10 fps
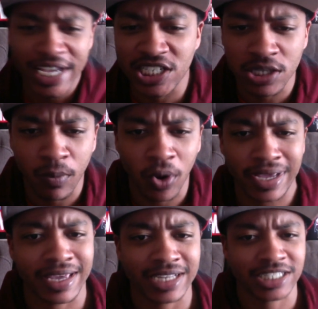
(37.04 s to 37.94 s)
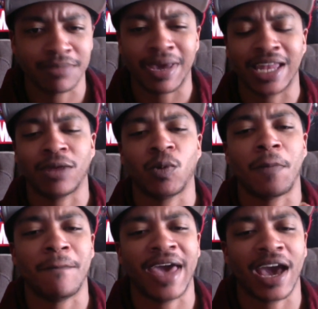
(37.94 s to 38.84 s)
it's your boy Kenji, man, and we
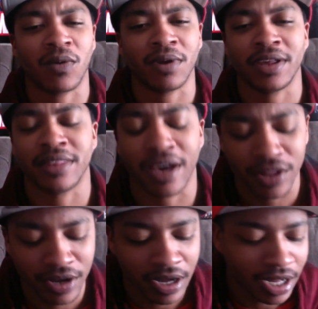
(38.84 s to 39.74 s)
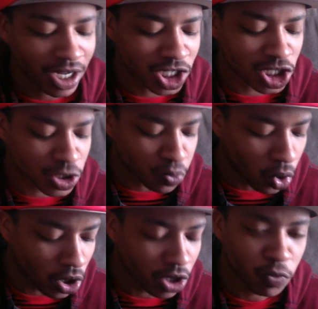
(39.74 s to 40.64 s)
back with another
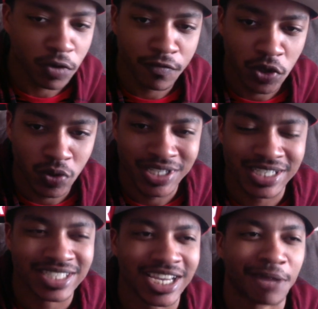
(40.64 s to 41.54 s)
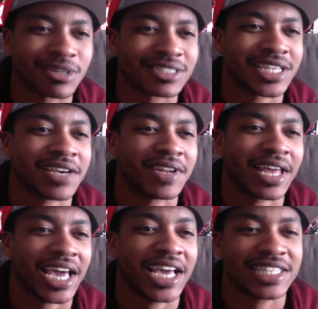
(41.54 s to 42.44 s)
spoiler review. This is chapter
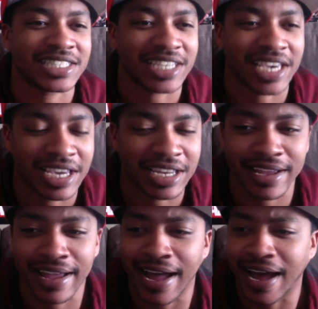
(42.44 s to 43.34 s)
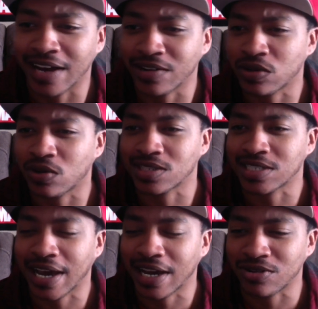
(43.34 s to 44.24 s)
718. I don't know the
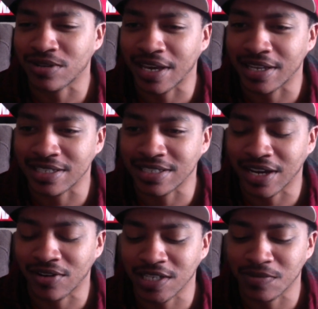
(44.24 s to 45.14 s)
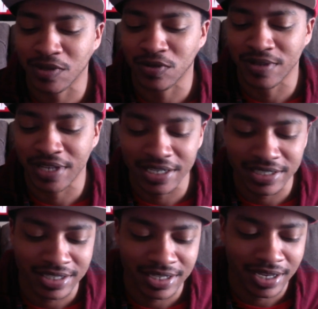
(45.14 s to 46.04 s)
title yet. The title hasn't been
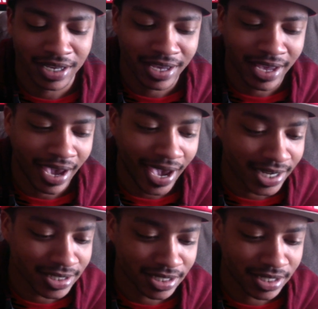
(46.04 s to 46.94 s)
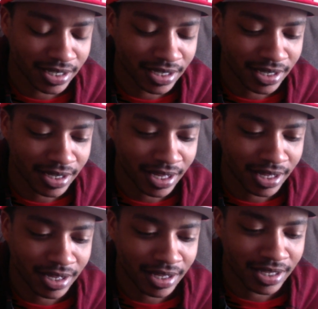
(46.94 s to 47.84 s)
released. Actually,
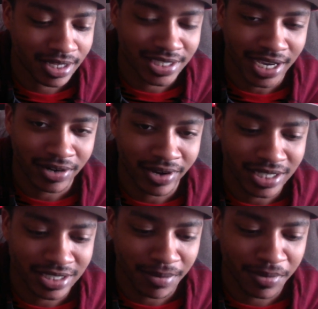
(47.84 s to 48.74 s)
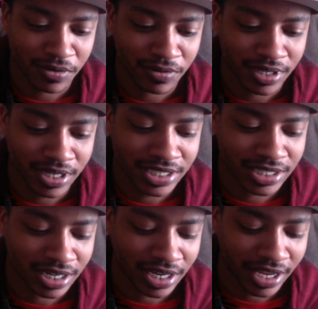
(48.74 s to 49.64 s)
the title has not been
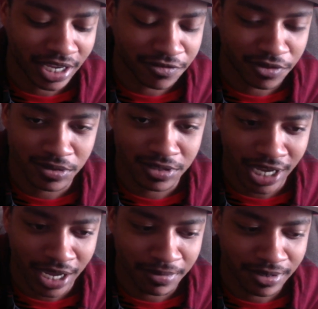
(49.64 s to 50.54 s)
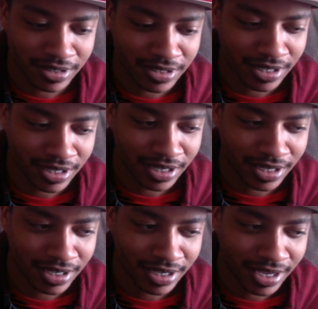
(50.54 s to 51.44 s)
released in the last few chapters.
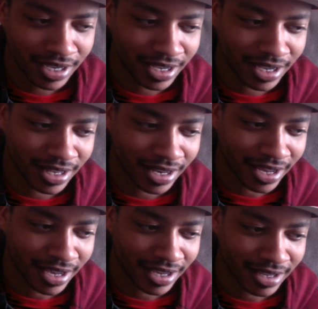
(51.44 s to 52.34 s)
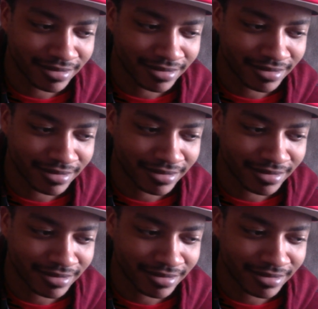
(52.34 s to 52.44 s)
And I